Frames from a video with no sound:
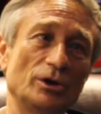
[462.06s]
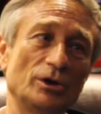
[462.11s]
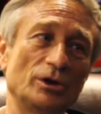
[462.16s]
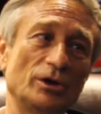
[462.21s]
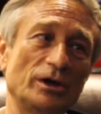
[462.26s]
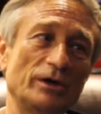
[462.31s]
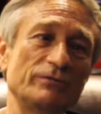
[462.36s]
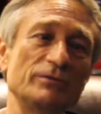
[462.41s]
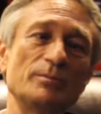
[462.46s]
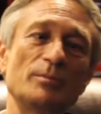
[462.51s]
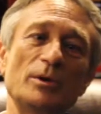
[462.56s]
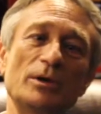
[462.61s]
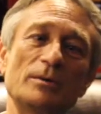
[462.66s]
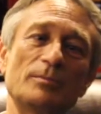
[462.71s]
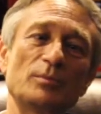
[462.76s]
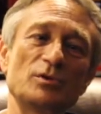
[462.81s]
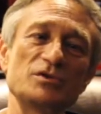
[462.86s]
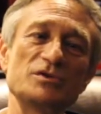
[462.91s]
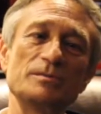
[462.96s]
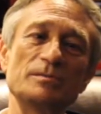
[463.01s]
Uh, have a
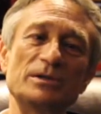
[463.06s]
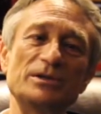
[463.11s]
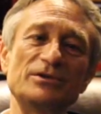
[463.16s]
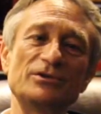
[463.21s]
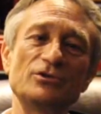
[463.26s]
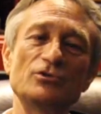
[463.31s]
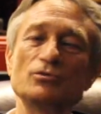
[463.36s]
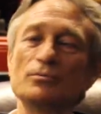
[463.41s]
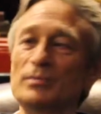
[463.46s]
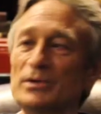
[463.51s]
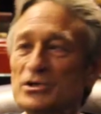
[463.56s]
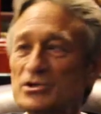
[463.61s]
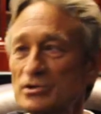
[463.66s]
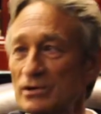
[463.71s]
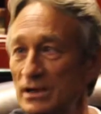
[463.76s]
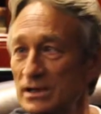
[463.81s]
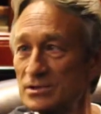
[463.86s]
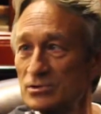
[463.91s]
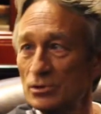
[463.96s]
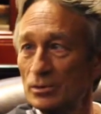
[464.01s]
possibility to
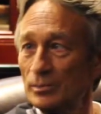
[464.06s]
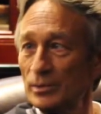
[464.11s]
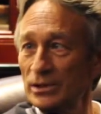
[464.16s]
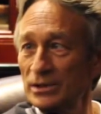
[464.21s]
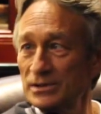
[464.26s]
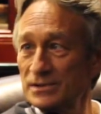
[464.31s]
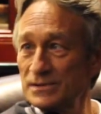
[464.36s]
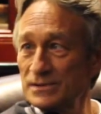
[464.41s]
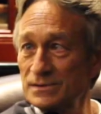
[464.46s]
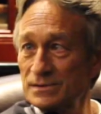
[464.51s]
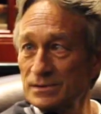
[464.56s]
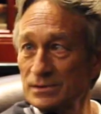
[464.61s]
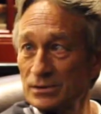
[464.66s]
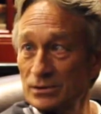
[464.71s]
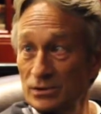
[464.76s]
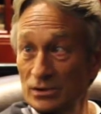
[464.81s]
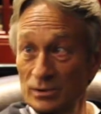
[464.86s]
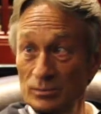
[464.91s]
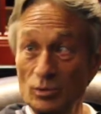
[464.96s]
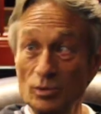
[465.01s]
pressurize the opponents
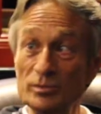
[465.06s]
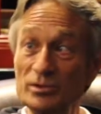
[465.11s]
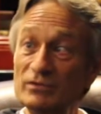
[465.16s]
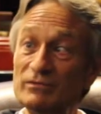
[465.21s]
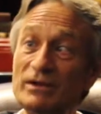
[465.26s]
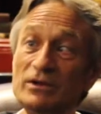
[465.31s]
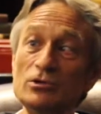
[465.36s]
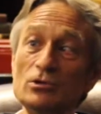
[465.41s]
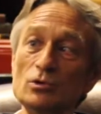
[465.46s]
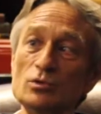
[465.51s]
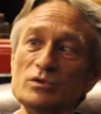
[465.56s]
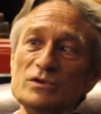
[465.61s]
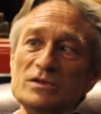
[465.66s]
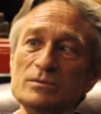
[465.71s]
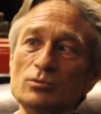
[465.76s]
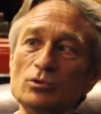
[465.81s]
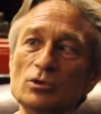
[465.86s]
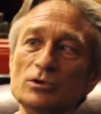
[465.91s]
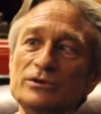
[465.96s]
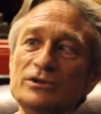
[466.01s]
the moment when you lose
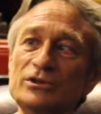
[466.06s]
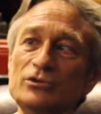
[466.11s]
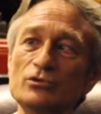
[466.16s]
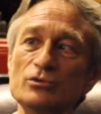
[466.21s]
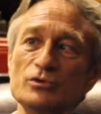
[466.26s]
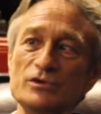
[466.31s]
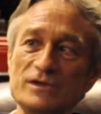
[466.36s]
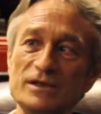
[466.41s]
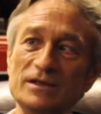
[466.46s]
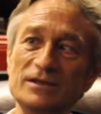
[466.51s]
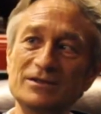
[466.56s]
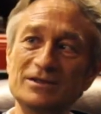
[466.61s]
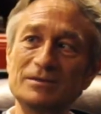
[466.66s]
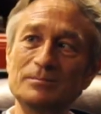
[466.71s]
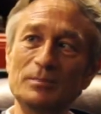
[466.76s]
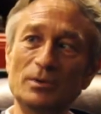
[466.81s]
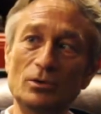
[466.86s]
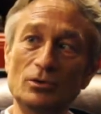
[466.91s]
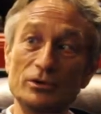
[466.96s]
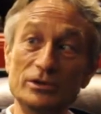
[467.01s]
the ball, need to stay
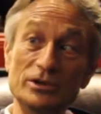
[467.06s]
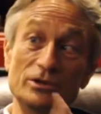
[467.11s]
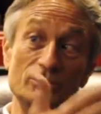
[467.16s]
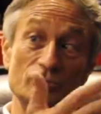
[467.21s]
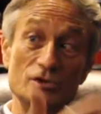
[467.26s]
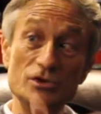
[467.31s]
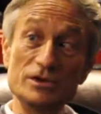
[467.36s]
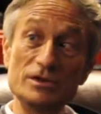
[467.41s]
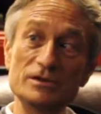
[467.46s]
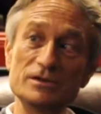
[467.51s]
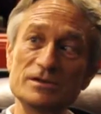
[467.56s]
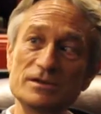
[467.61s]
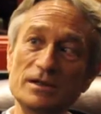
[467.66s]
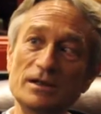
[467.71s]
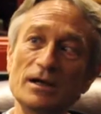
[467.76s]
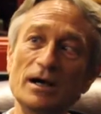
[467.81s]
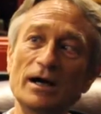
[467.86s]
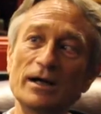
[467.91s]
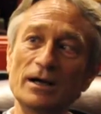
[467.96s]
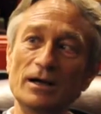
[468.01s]
deeper or need to see,
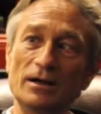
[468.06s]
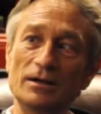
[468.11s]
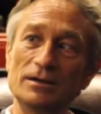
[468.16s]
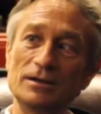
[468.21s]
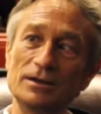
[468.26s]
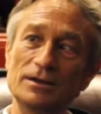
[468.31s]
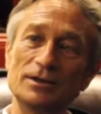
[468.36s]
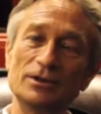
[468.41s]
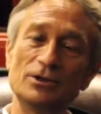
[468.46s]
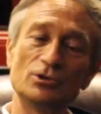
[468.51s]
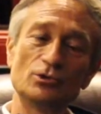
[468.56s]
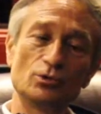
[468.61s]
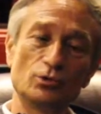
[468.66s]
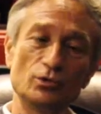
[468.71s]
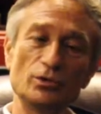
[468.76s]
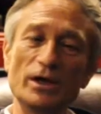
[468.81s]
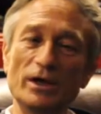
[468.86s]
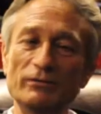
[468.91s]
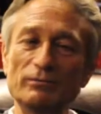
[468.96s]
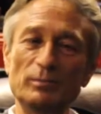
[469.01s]
stay higher?
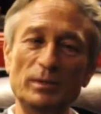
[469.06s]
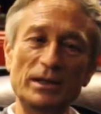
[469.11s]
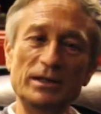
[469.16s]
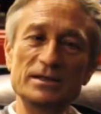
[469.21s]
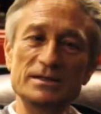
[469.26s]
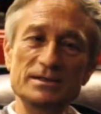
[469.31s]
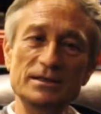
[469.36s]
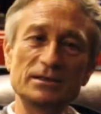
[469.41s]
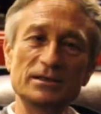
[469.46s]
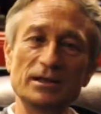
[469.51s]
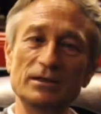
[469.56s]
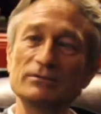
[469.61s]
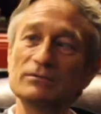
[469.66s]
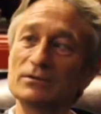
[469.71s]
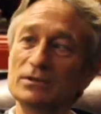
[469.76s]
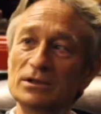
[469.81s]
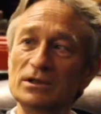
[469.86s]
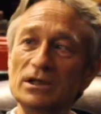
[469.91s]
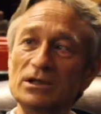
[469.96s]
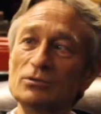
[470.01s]
Do you have players that
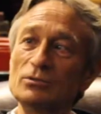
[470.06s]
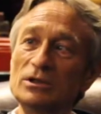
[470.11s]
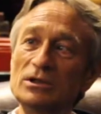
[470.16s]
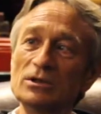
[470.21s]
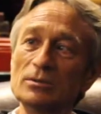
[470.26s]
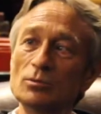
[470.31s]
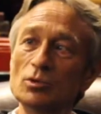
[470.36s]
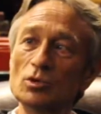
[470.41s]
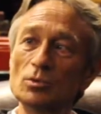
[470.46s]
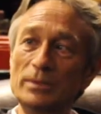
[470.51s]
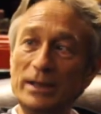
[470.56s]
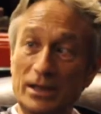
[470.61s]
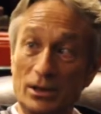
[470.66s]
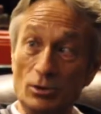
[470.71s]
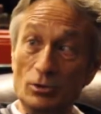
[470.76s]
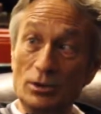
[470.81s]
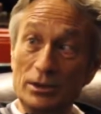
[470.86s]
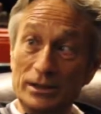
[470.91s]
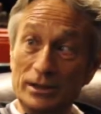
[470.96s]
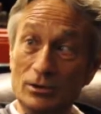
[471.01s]
can, can win the ball back
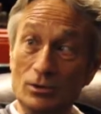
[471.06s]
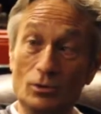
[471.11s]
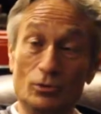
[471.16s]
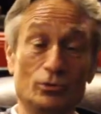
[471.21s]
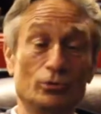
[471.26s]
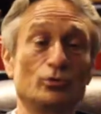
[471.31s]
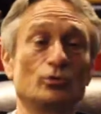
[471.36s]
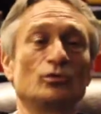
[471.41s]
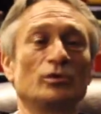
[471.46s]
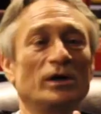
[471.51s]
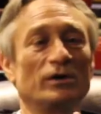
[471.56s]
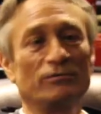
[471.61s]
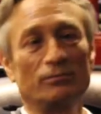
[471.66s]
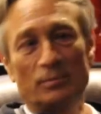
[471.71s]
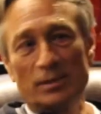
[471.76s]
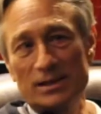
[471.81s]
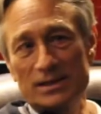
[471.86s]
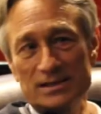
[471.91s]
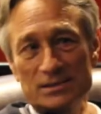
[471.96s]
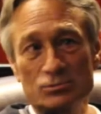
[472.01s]
early, or do you have
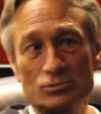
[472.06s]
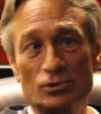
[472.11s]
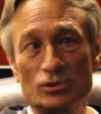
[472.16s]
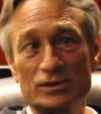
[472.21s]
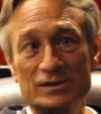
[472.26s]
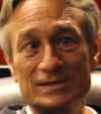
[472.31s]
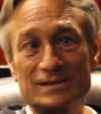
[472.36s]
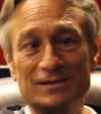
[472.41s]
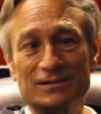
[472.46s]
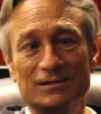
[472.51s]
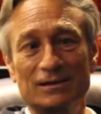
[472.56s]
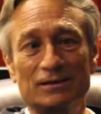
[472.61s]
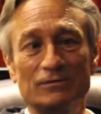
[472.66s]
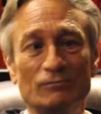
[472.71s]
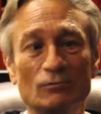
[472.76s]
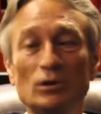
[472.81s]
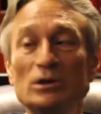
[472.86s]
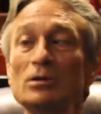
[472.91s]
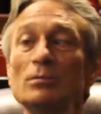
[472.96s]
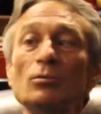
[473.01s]
players who want to sit
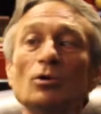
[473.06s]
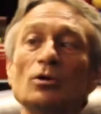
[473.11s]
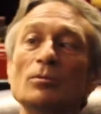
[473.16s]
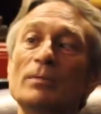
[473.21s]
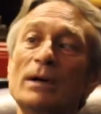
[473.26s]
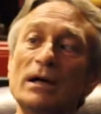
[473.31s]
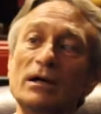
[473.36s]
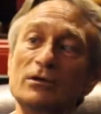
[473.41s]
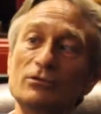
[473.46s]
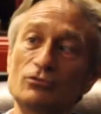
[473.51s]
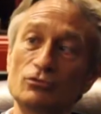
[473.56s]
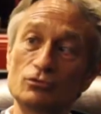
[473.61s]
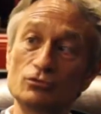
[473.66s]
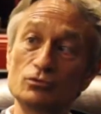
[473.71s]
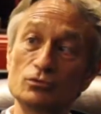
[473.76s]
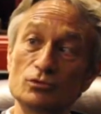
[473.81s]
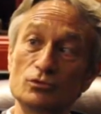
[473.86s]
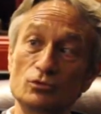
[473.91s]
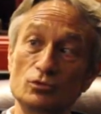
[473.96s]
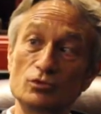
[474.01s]
and win the ball back
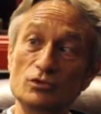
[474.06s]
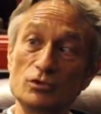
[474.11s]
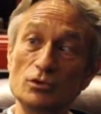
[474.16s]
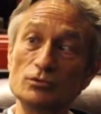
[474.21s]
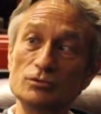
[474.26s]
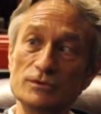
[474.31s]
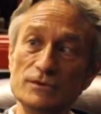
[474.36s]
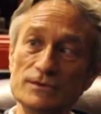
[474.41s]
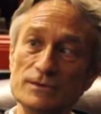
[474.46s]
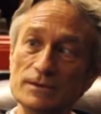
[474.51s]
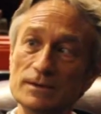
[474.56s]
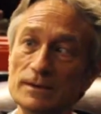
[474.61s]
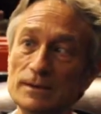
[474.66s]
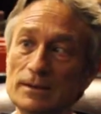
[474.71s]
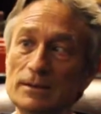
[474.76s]
through, through zones?